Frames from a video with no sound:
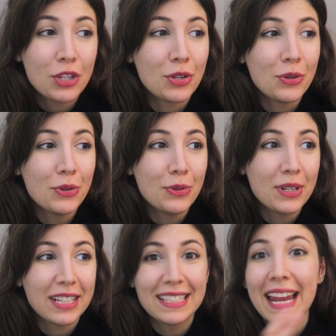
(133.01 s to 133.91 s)
to
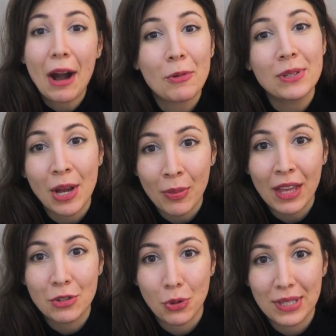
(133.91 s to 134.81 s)
narrow down
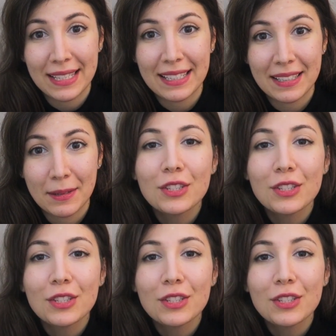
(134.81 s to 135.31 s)
their choices.